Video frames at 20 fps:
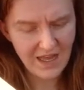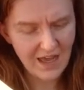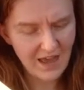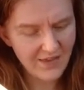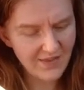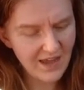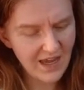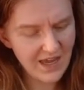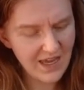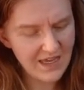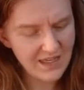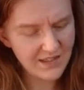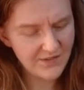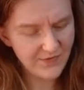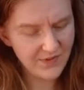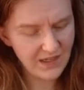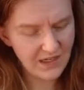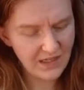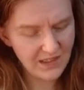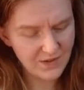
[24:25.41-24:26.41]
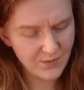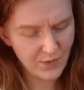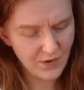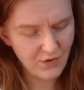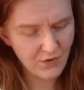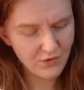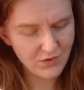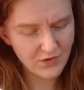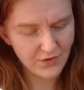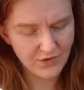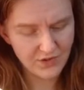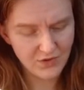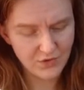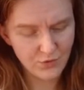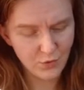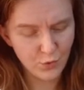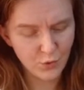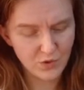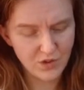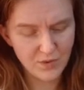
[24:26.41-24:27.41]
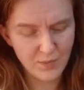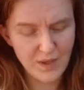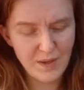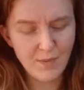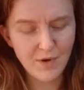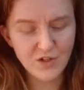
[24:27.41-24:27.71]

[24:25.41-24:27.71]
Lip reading: and that his feelings were not of a sort to be